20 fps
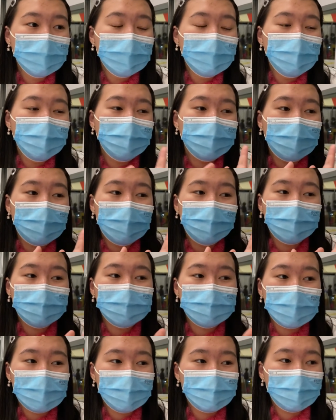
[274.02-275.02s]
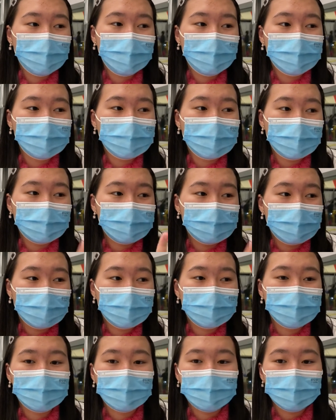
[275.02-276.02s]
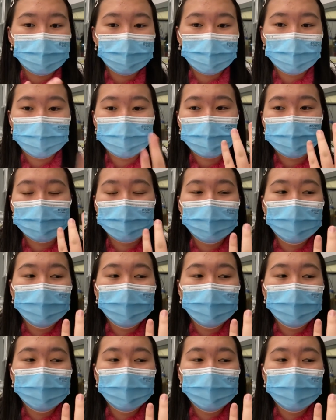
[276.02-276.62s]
you might even save a few cents, 10 cents, 20 cents.